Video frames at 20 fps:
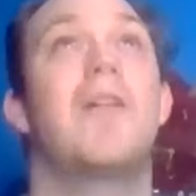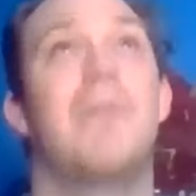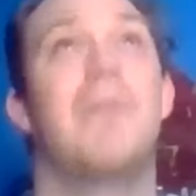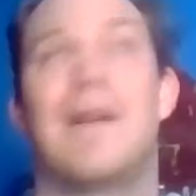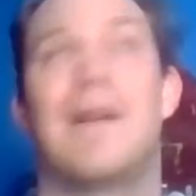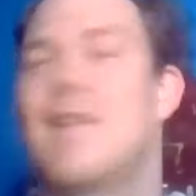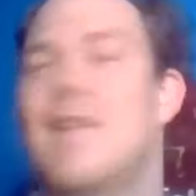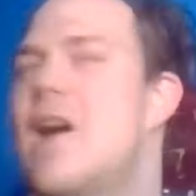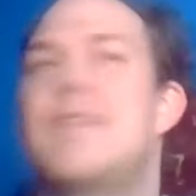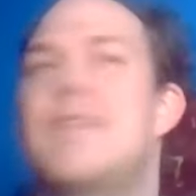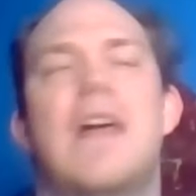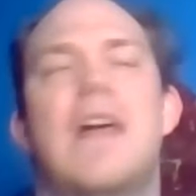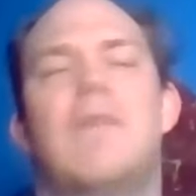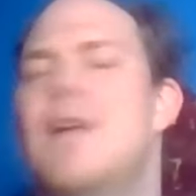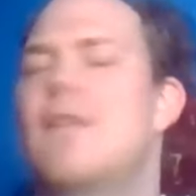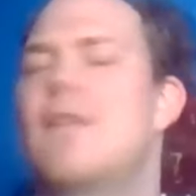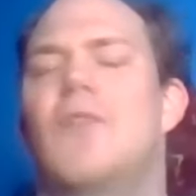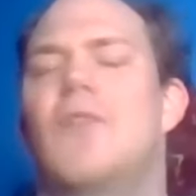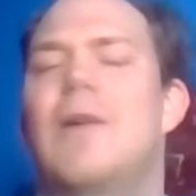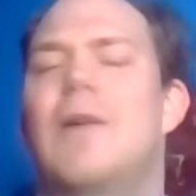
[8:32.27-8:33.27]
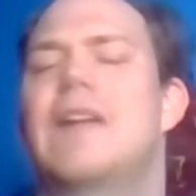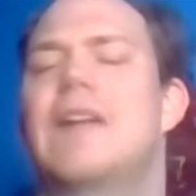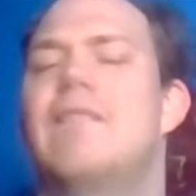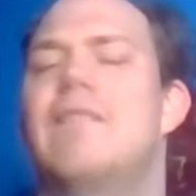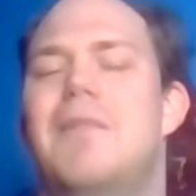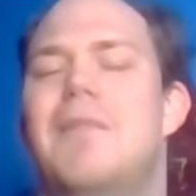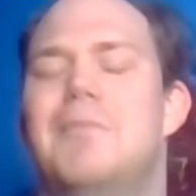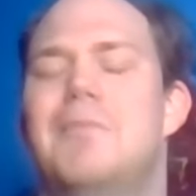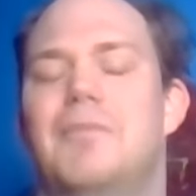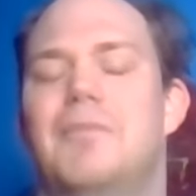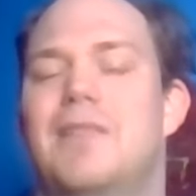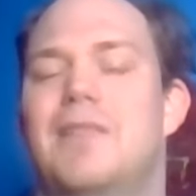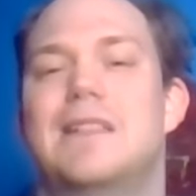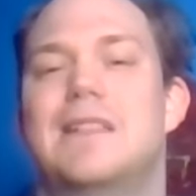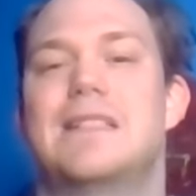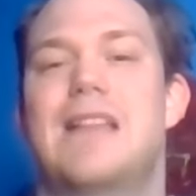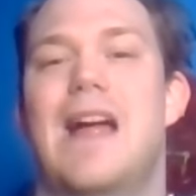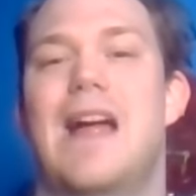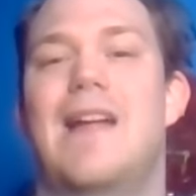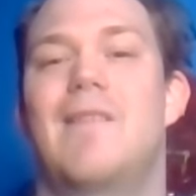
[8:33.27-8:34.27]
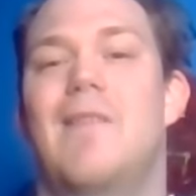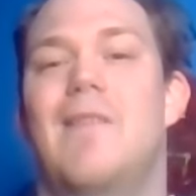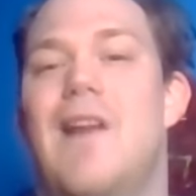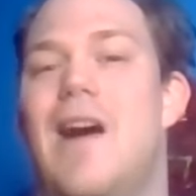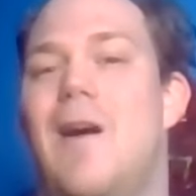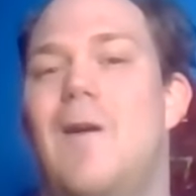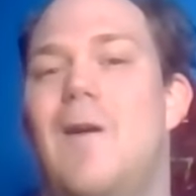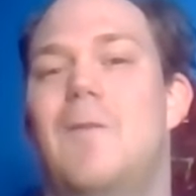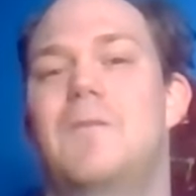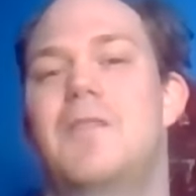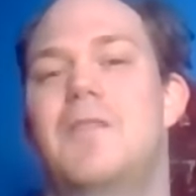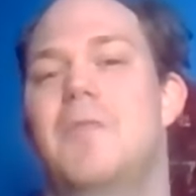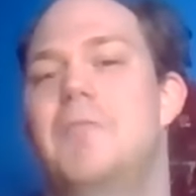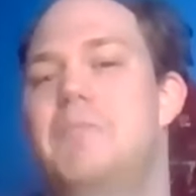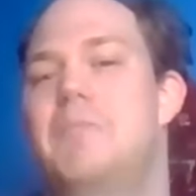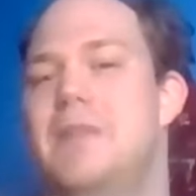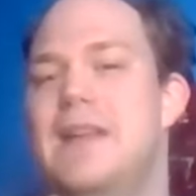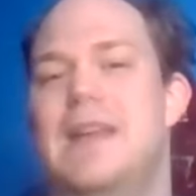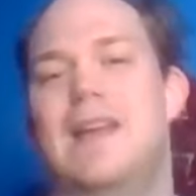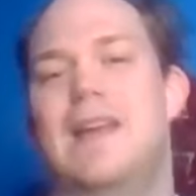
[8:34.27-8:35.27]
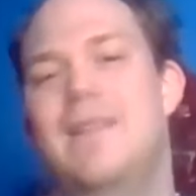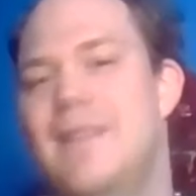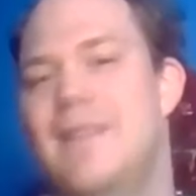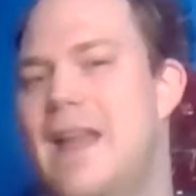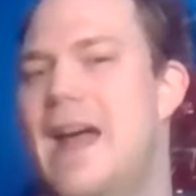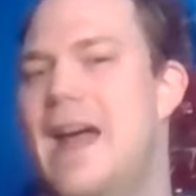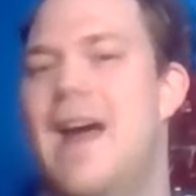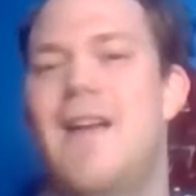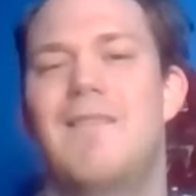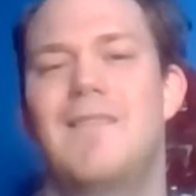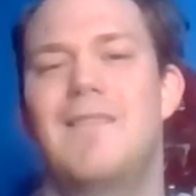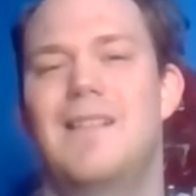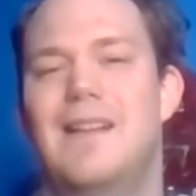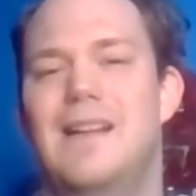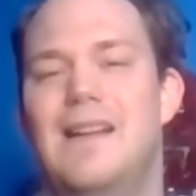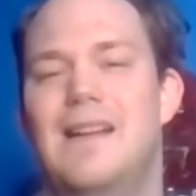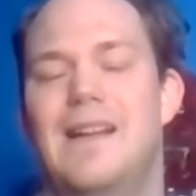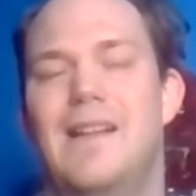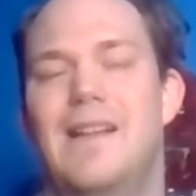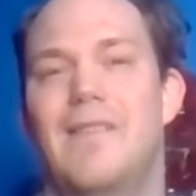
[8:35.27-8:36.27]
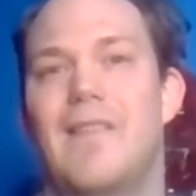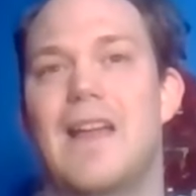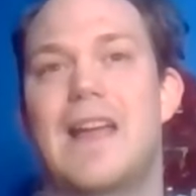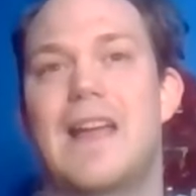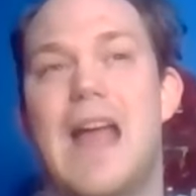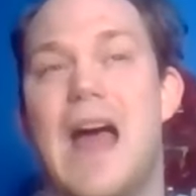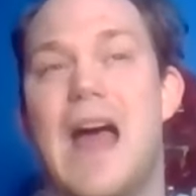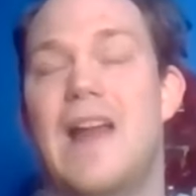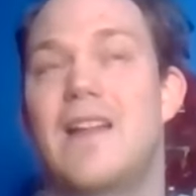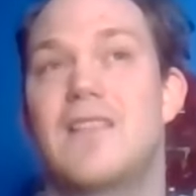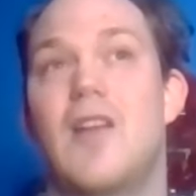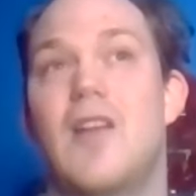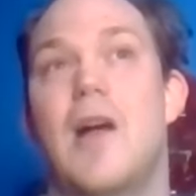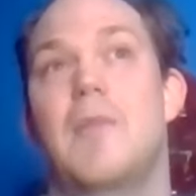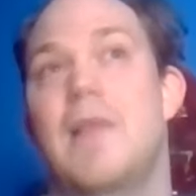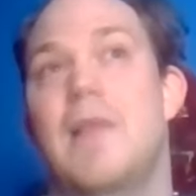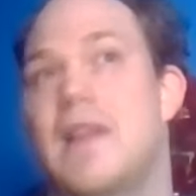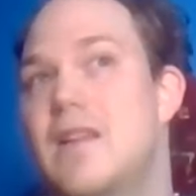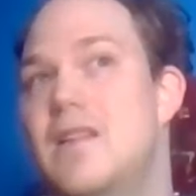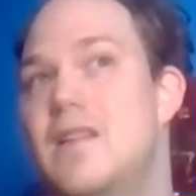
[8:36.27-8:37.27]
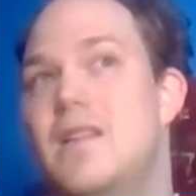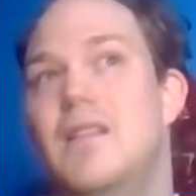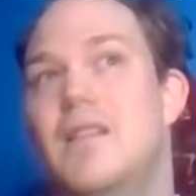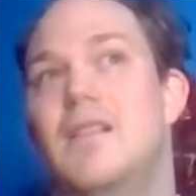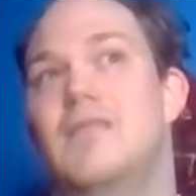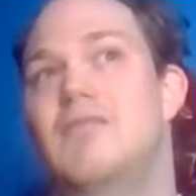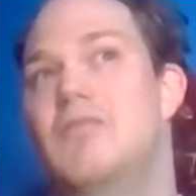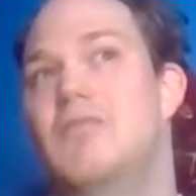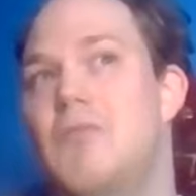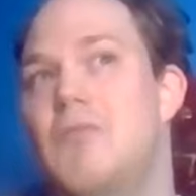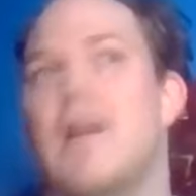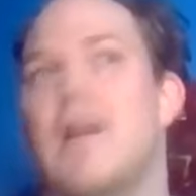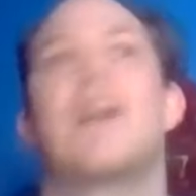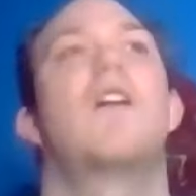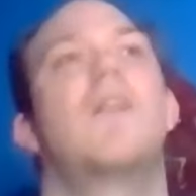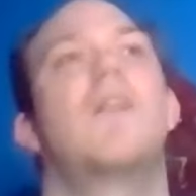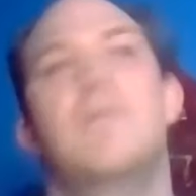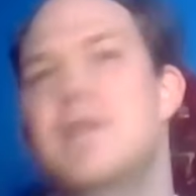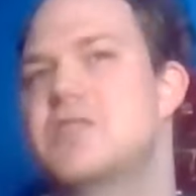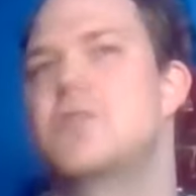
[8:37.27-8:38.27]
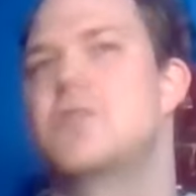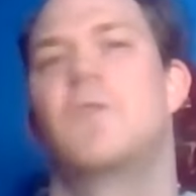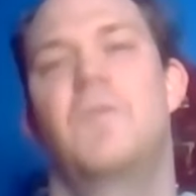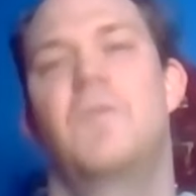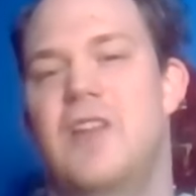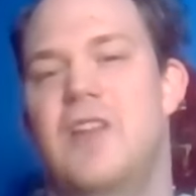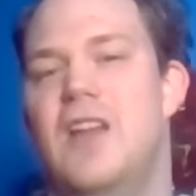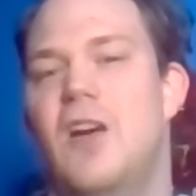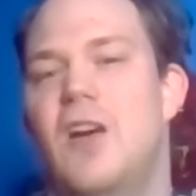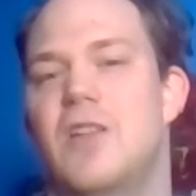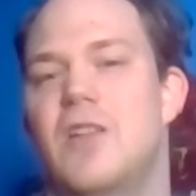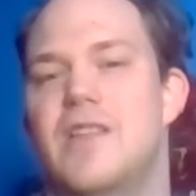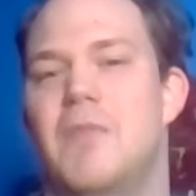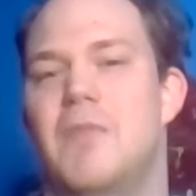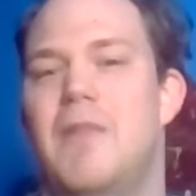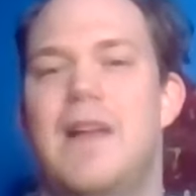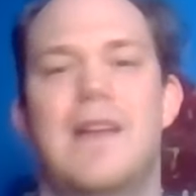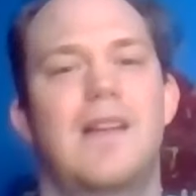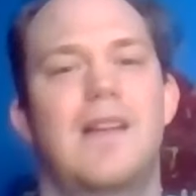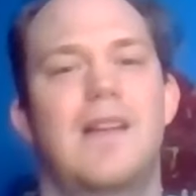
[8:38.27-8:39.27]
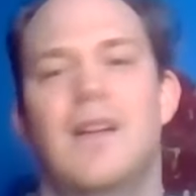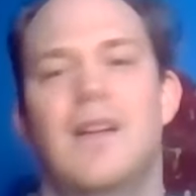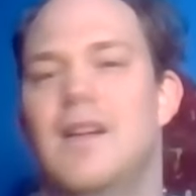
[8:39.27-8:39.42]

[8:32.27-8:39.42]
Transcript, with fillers: of my life that I would ever want to give up because I loved being there. Mm-hmm. Like anytime, like when I go to Mitchell Field, I'm like,